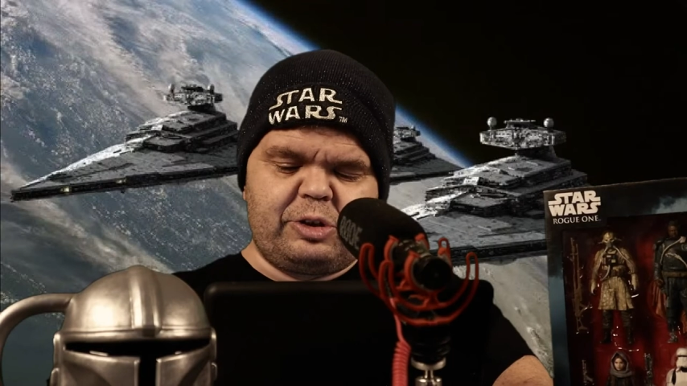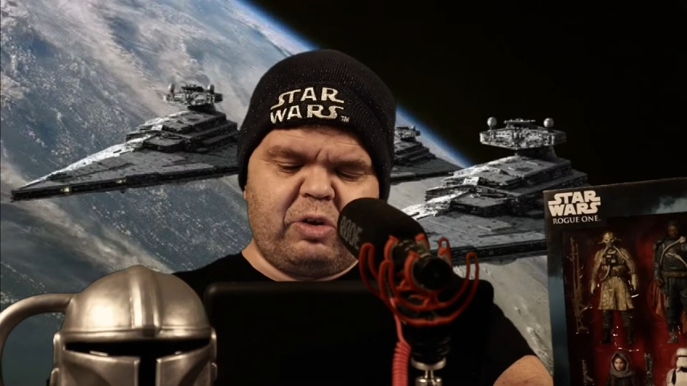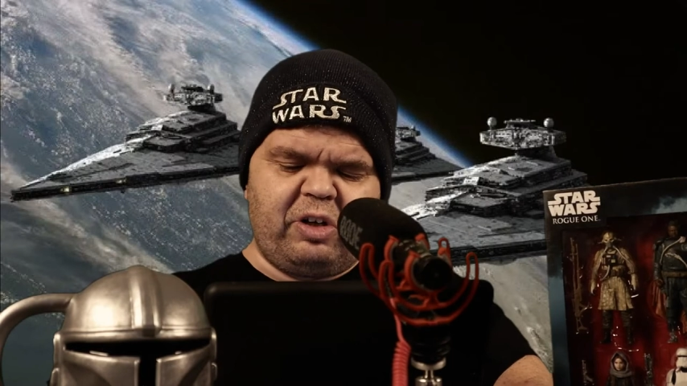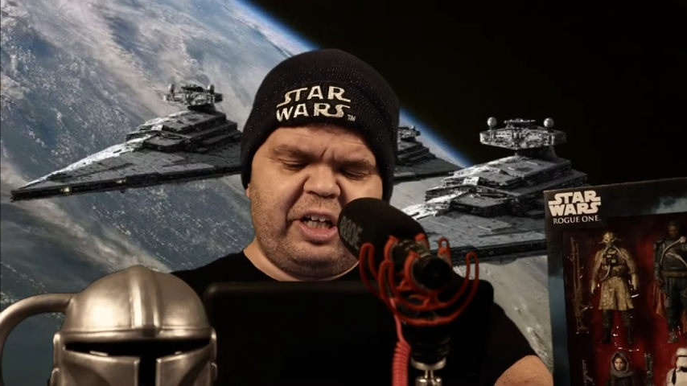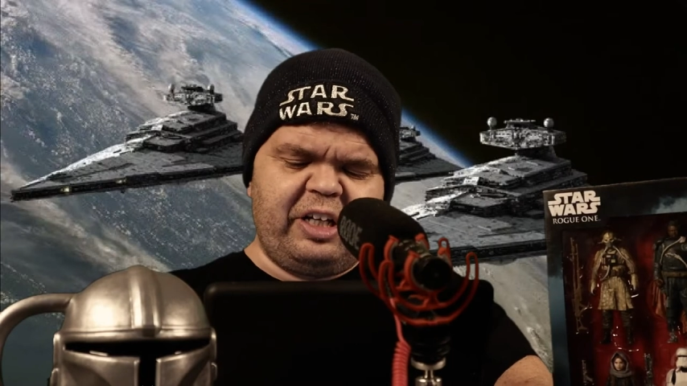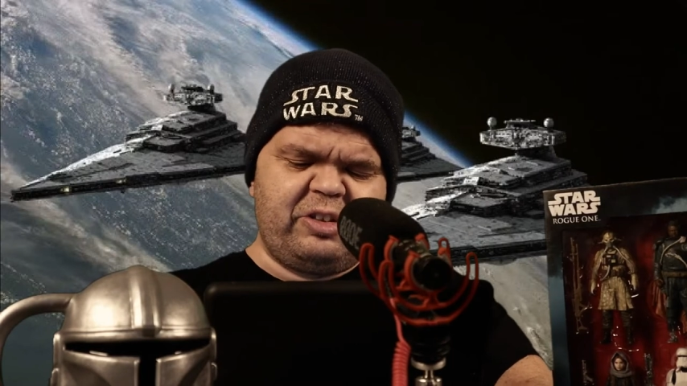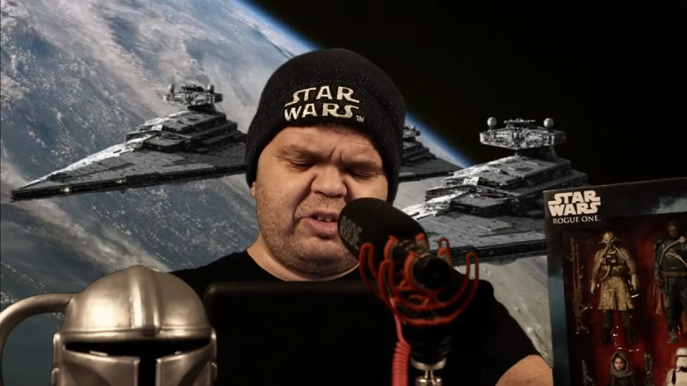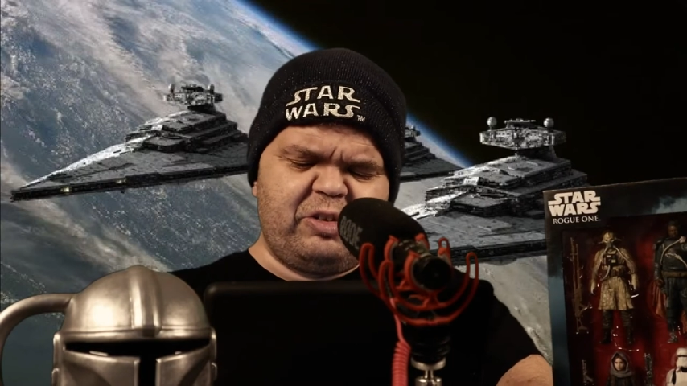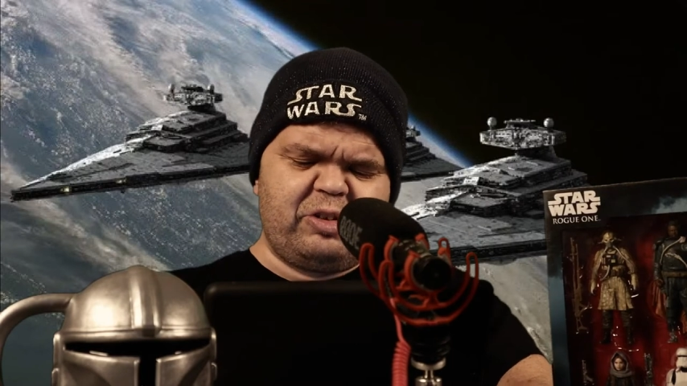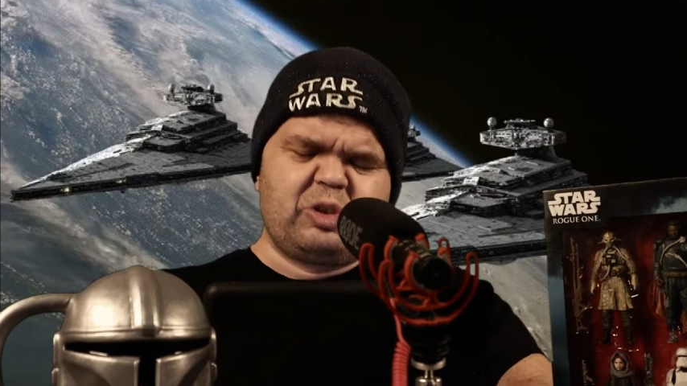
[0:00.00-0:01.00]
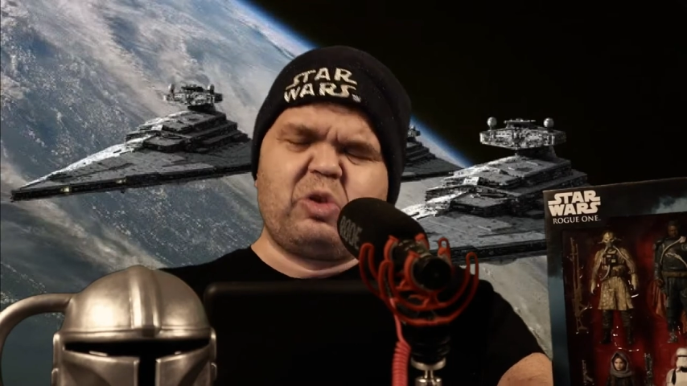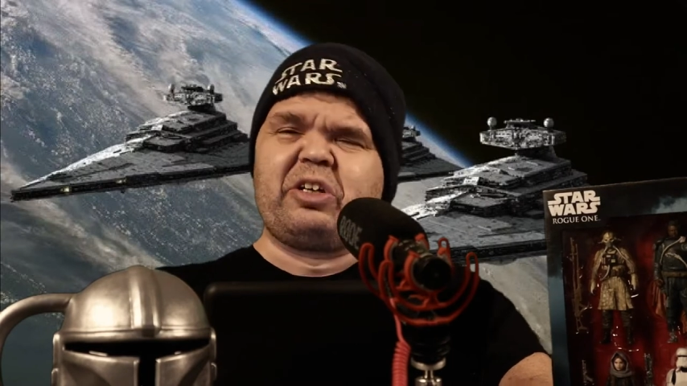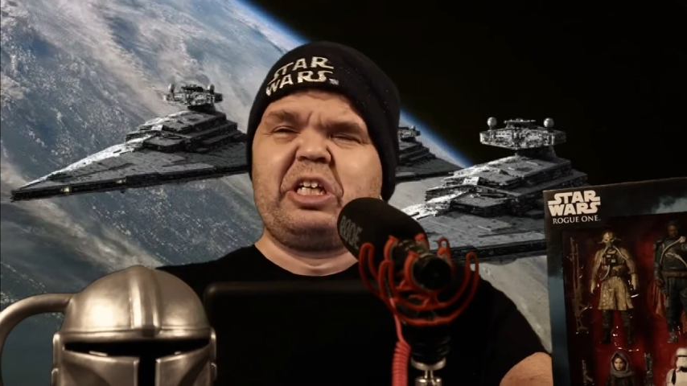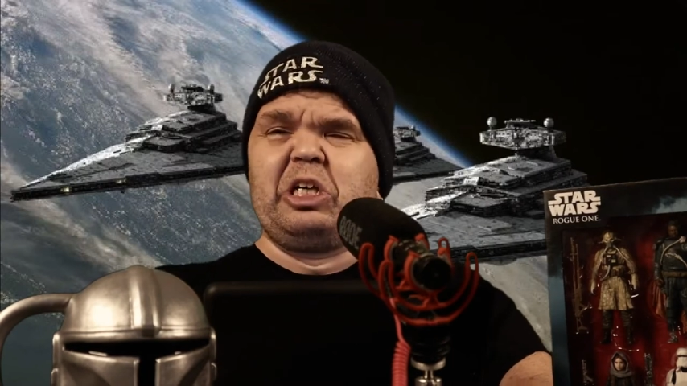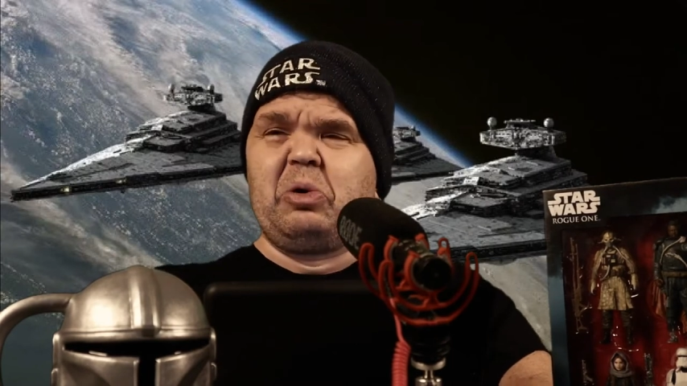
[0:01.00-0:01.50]

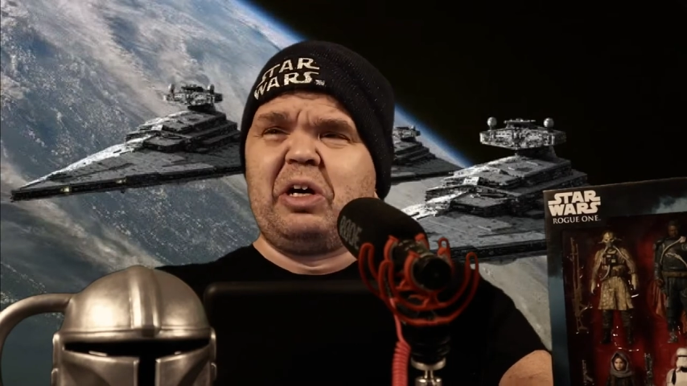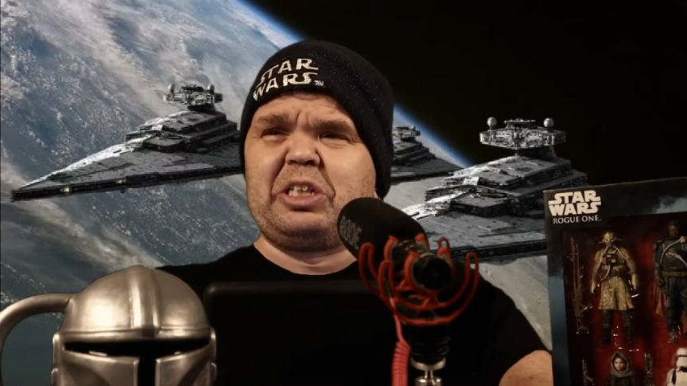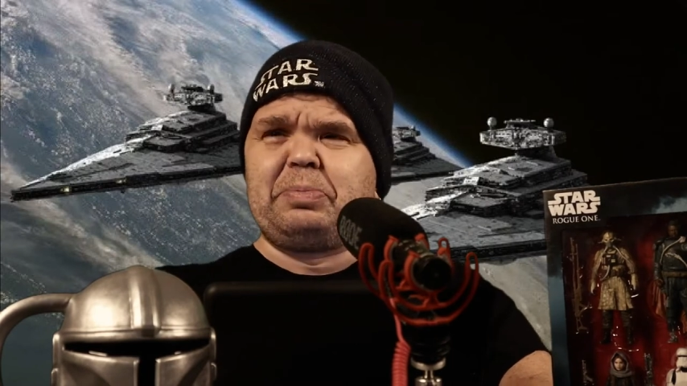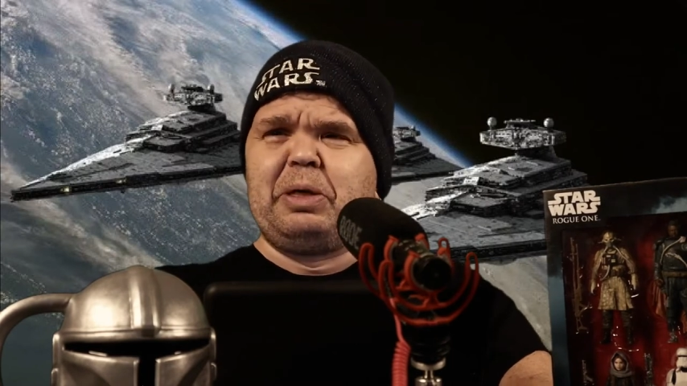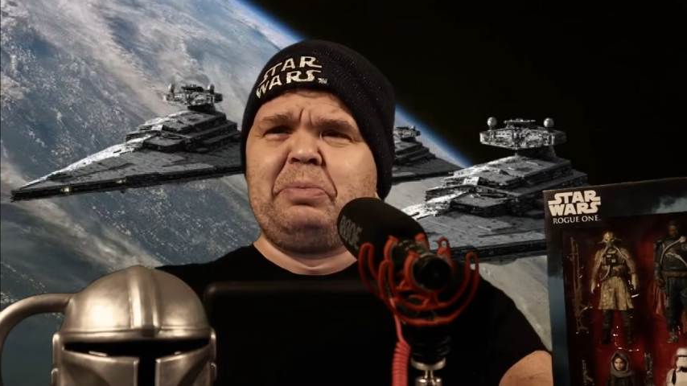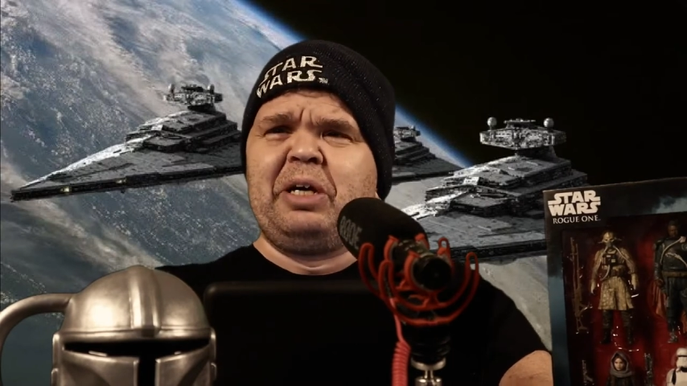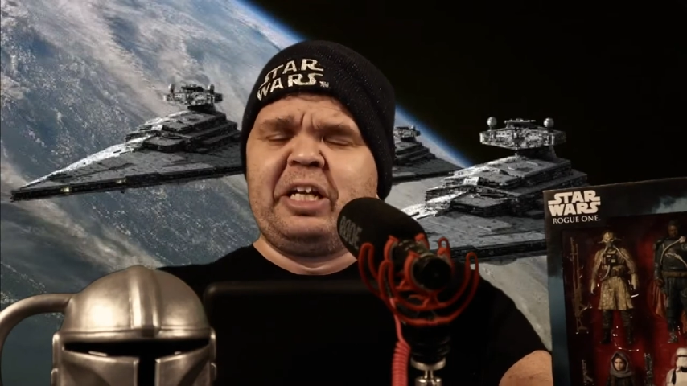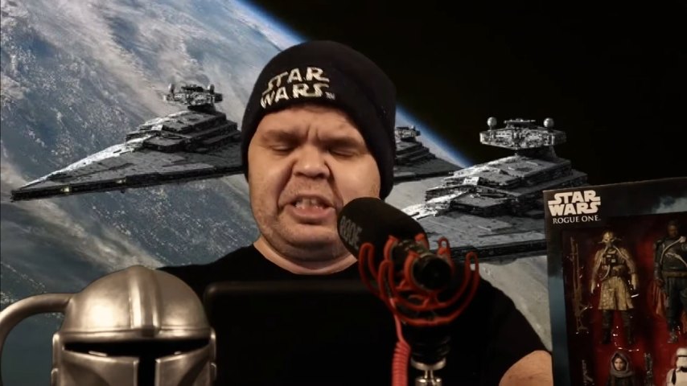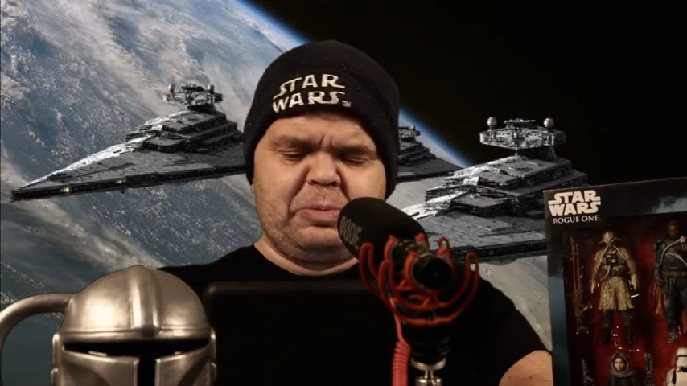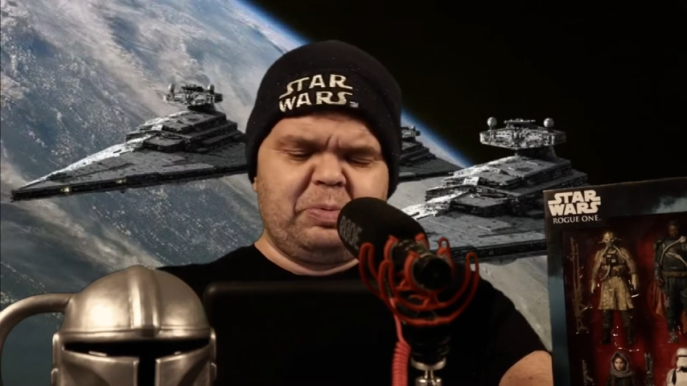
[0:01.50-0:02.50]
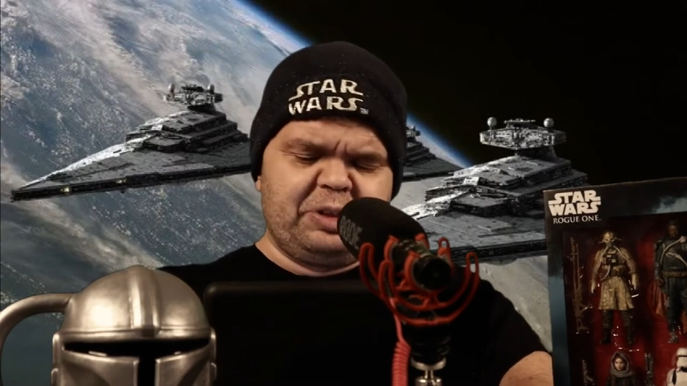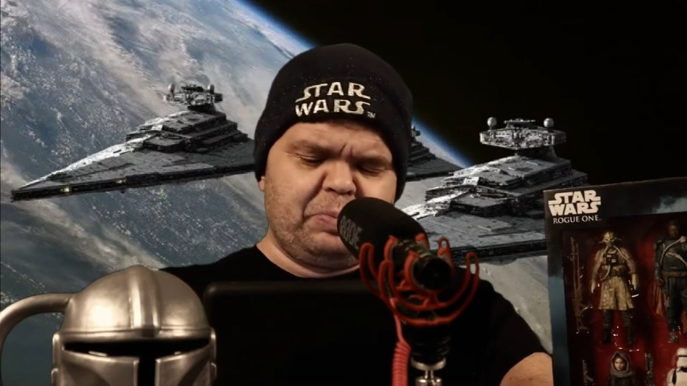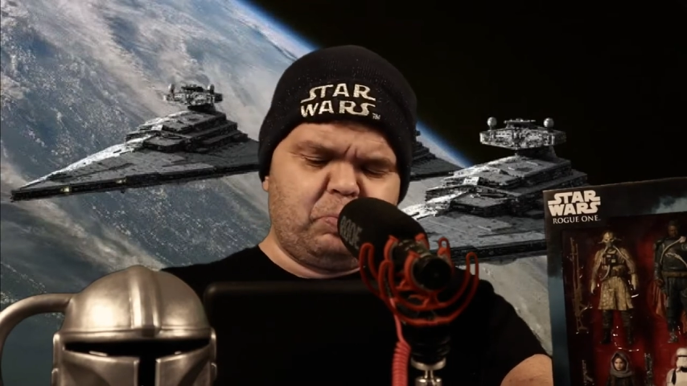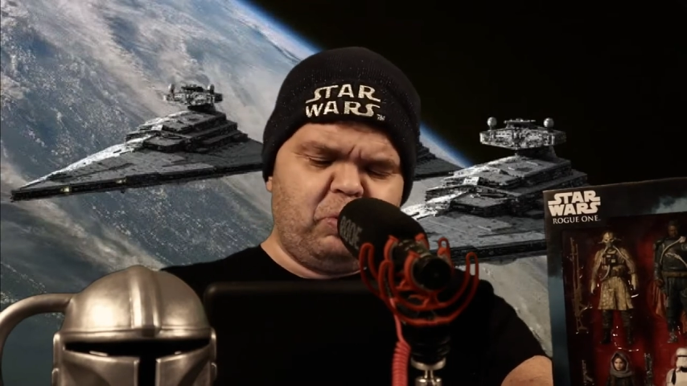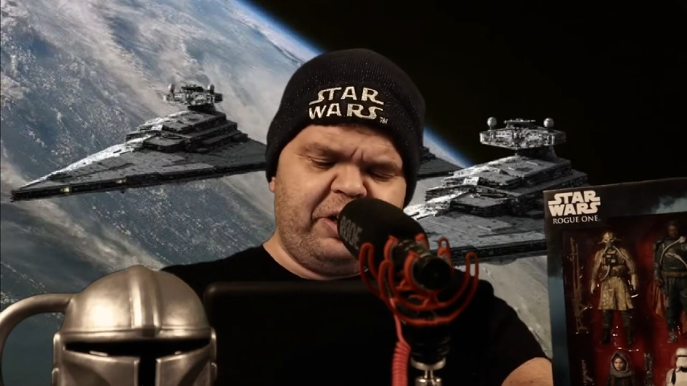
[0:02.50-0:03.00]
during the USB meetings
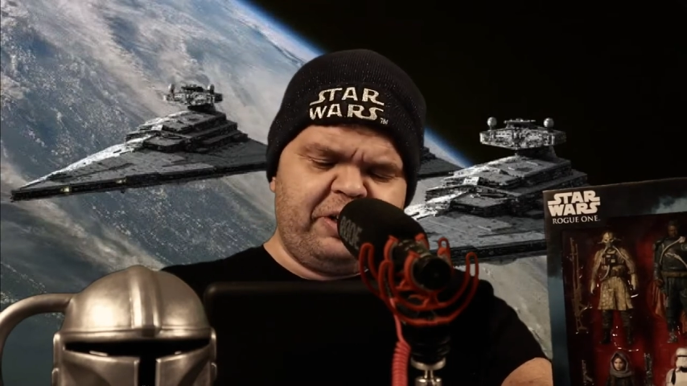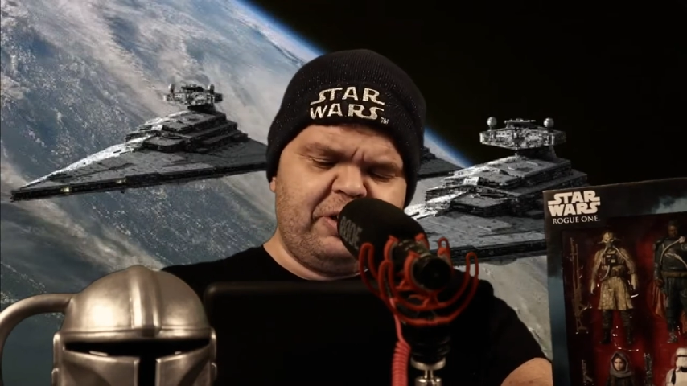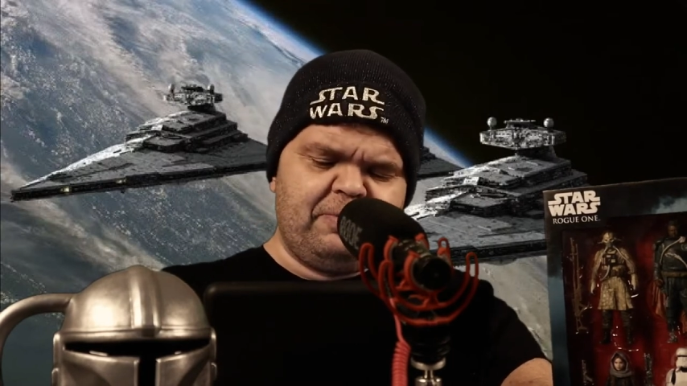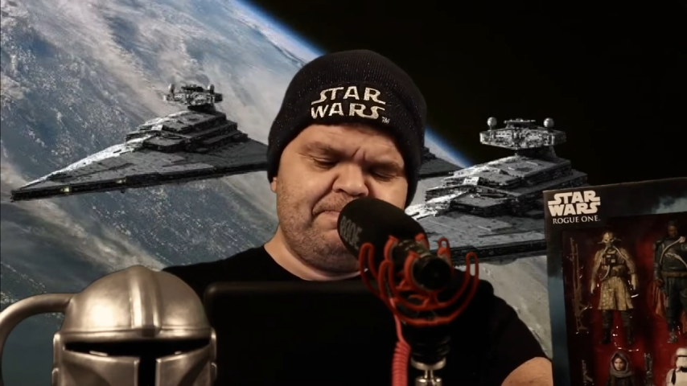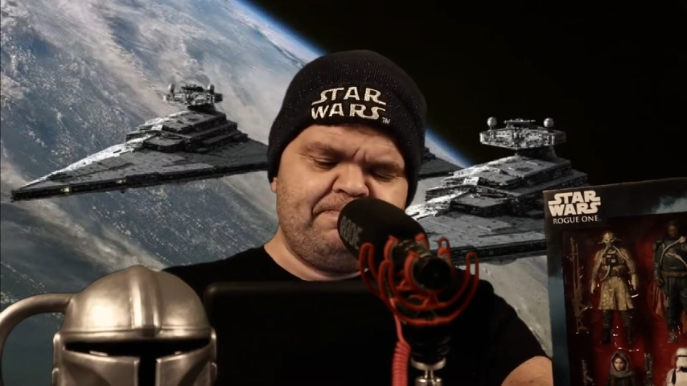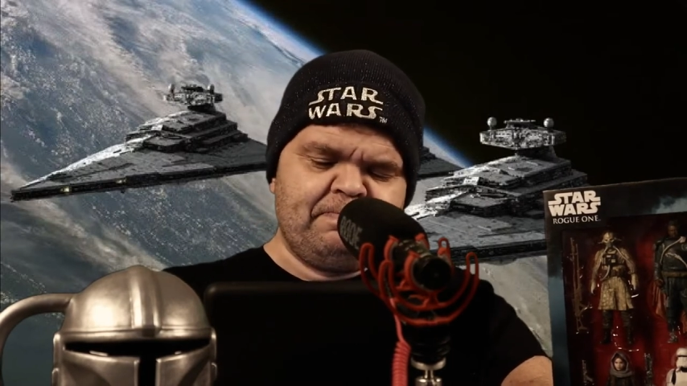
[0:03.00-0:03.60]
was running them.